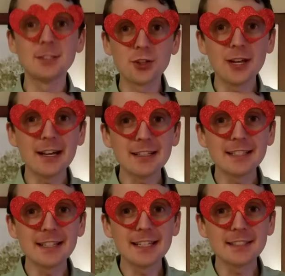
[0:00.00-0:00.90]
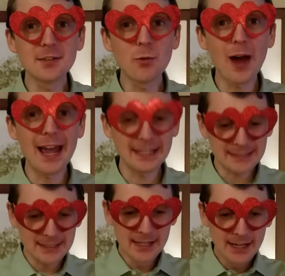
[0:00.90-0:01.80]
So here's a list of
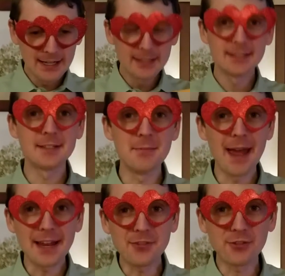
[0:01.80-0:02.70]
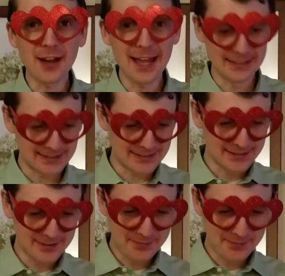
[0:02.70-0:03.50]
ways to make friends.